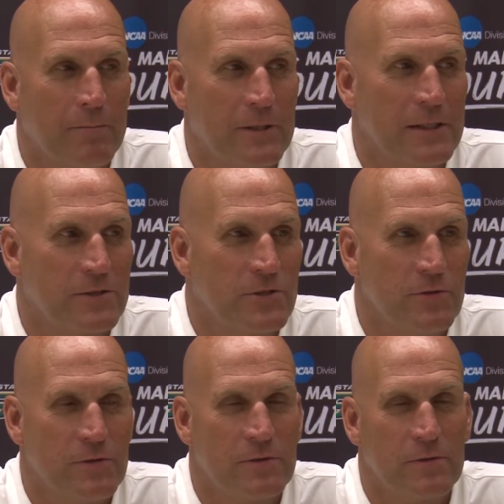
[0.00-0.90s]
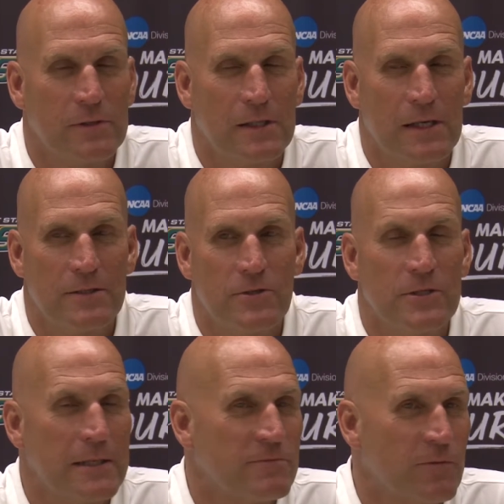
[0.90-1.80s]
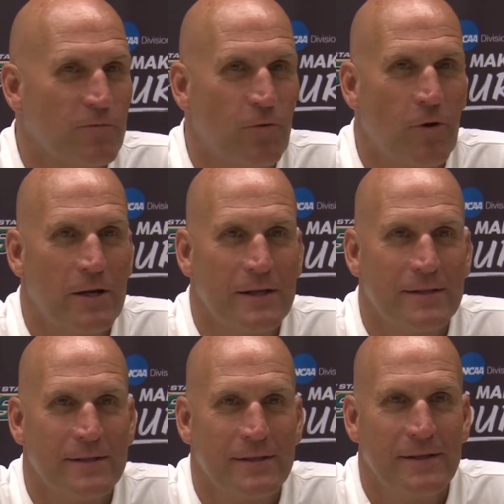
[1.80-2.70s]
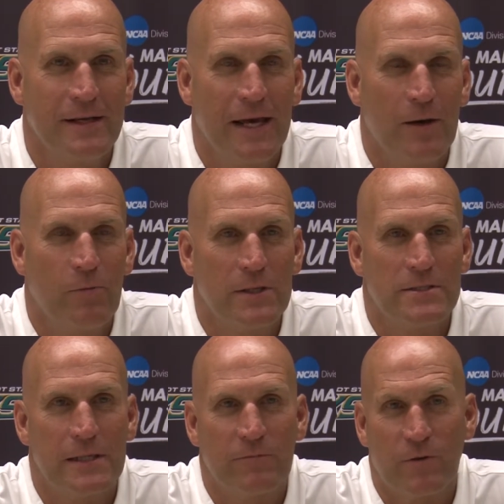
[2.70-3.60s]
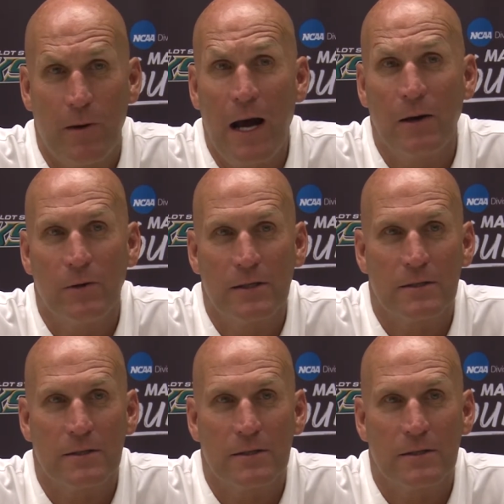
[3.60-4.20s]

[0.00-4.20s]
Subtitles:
playing two teams from Florida and one team from Iowa.